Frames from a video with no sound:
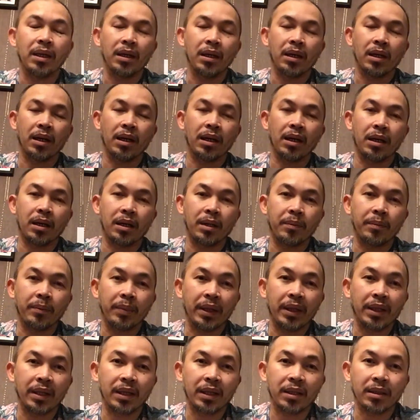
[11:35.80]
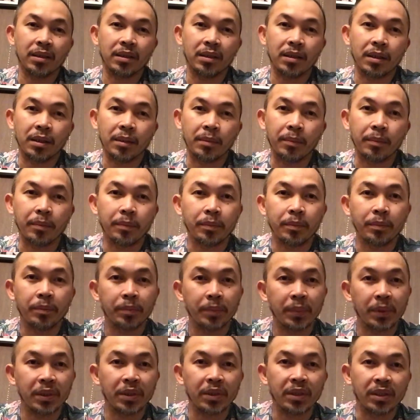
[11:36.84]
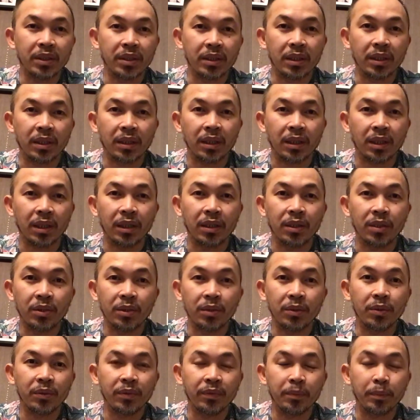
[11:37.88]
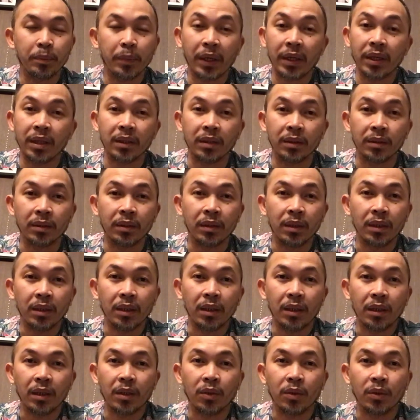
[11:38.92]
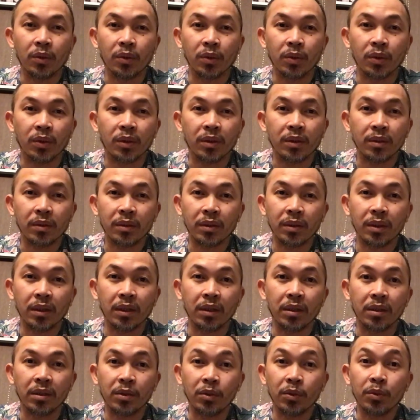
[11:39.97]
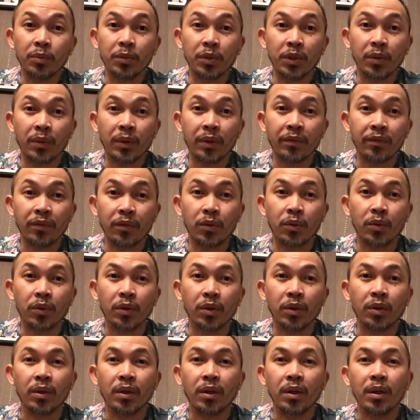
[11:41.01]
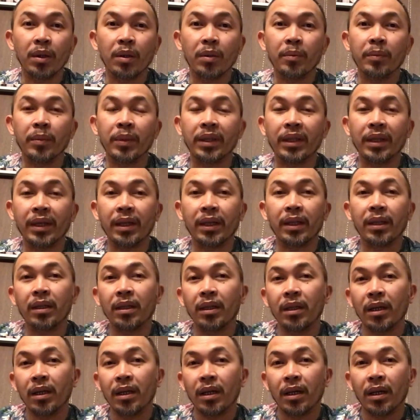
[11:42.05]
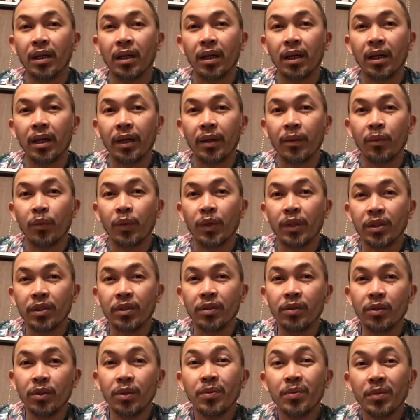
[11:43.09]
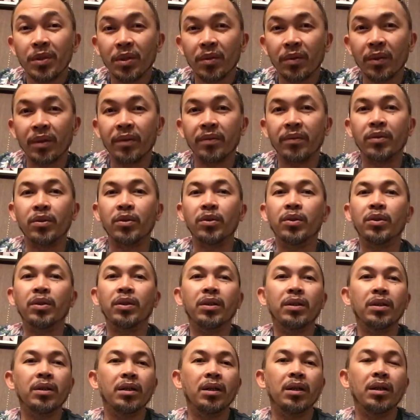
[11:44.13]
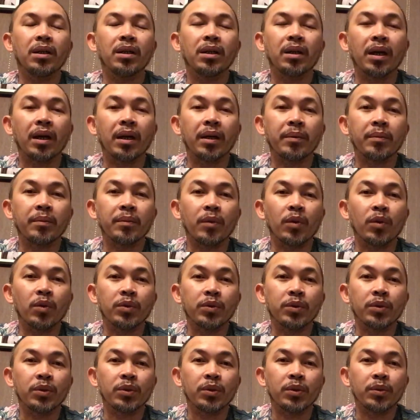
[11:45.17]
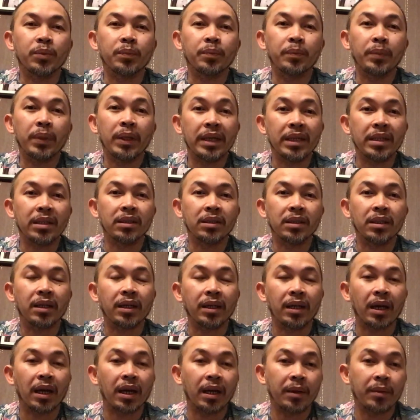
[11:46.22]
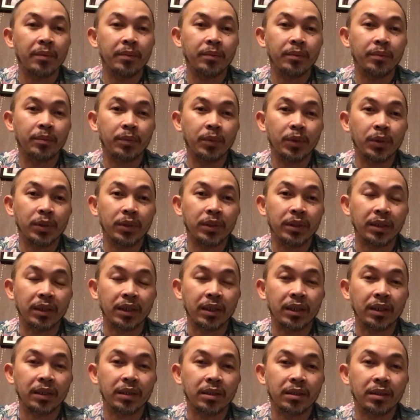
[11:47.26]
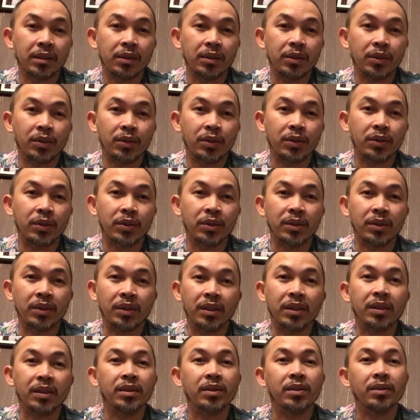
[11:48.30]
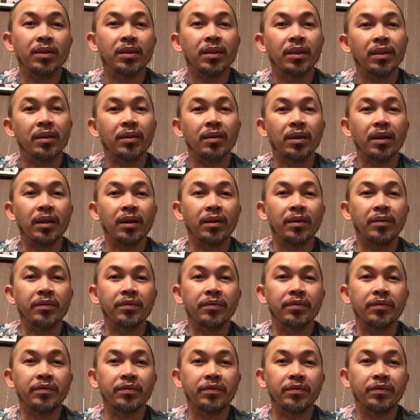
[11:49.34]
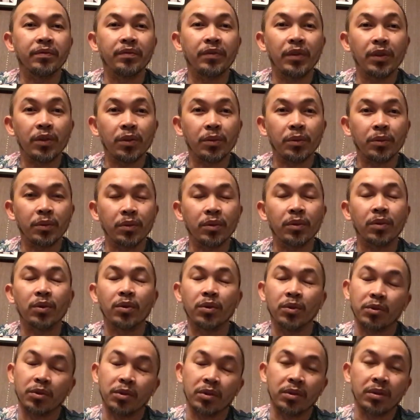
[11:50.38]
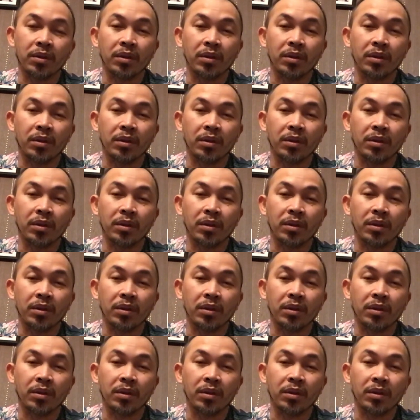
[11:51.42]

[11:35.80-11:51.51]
uh, by not uh, purchasing a new pedal or the Zoom G one Four. But then uh, with Zoom G one Four, I'm also pleased that I bought it, because there's a few or